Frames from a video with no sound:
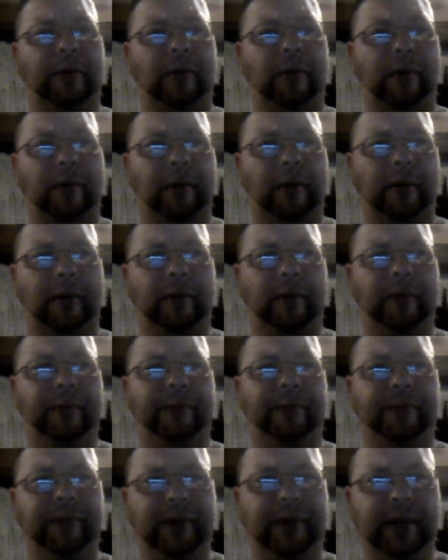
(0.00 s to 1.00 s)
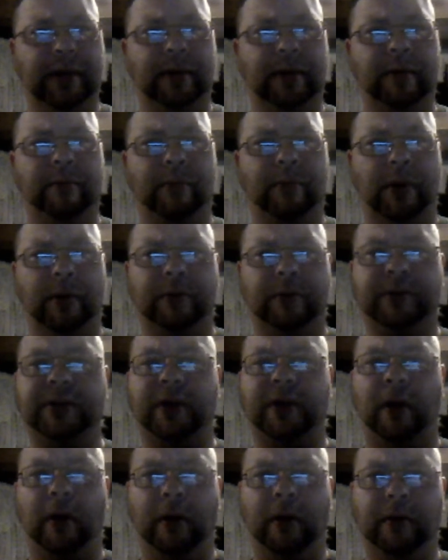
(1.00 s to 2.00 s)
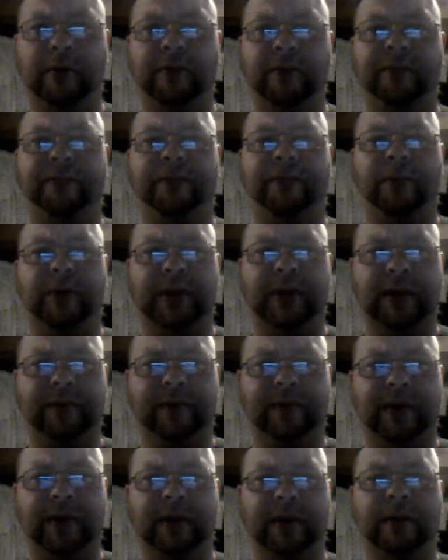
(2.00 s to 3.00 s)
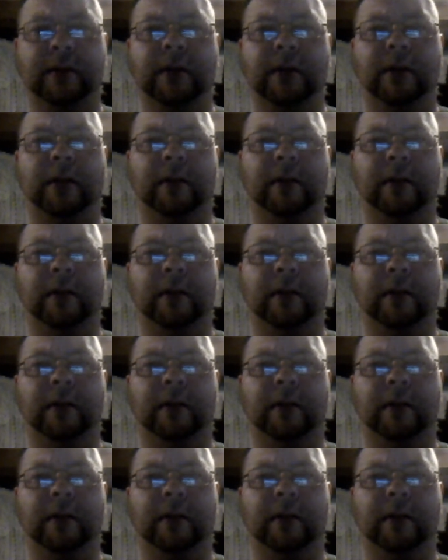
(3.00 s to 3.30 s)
are the most unforgiving